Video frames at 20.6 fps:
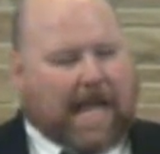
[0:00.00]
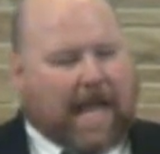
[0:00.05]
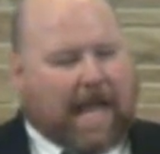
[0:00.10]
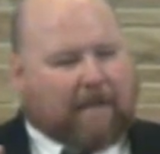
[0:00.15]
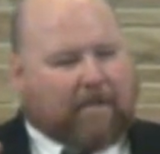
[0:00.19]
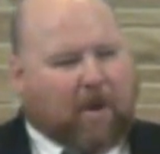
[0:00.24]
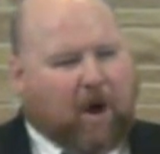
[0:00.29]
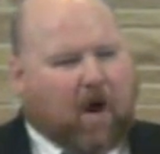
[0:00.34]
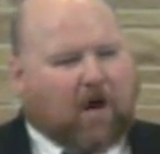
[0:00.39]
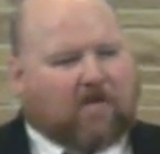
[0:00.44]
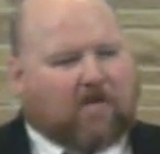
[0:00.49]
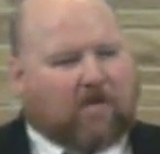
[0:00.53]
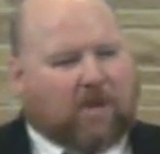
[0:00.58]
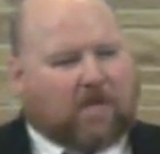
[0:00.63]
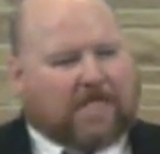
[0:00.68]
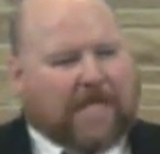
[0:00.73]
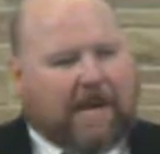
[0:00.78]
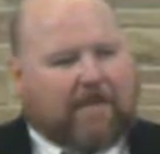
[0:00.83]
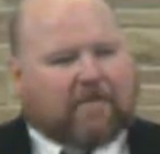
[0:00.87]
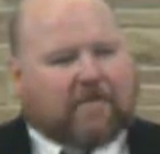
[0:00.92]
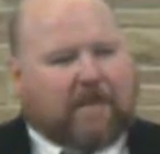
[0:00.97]
And part of it
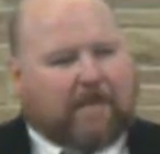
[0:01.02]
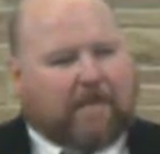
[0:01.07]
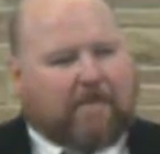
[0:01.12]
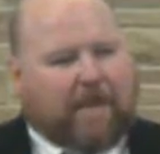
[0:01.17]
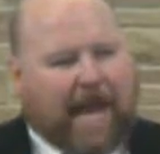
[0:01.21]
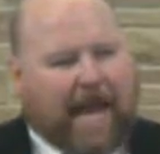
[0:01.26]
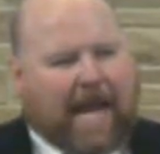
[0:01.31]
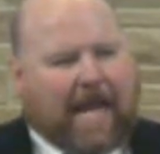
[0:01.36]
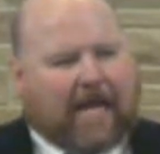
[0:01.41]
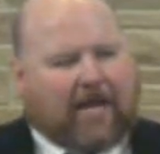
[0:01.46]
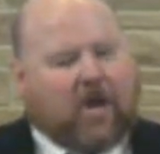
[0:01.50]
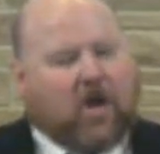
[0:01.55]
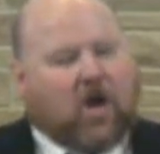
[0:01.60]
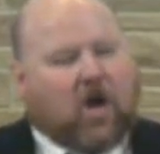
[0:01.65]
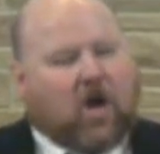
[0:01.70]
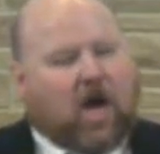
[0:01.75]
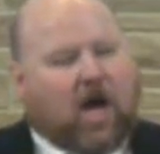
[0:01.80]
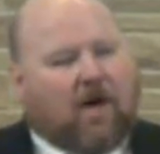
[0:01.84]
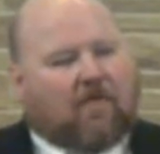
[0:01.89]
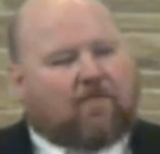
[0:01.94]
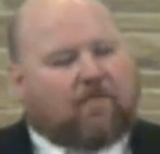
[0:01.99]
was he was a man
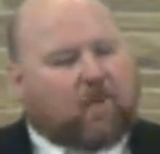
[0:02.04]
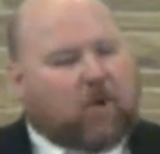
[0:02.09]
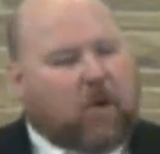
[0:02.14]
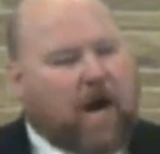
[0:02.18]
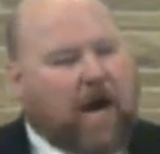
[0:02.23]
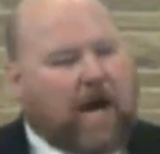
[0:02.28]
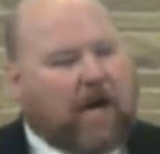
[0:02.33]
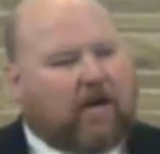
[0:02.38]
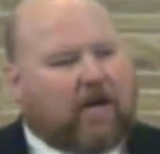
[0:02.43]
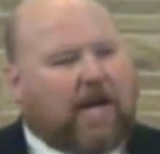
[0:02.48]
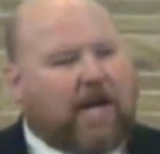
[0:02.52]
of prayer